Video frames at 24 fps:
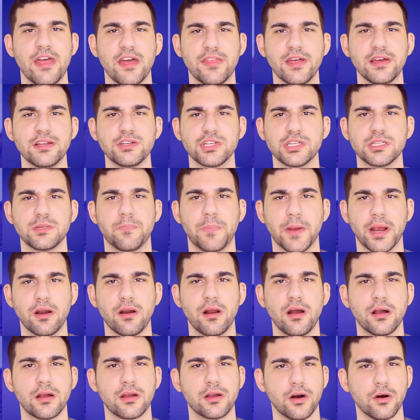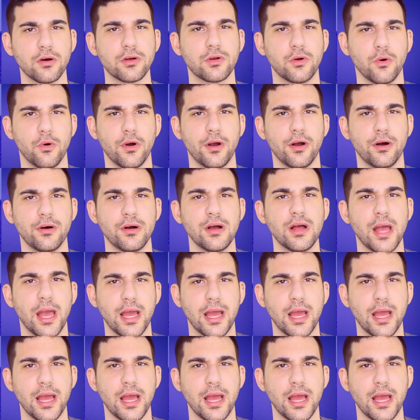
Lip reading: They then just bear hug Gold Goyle,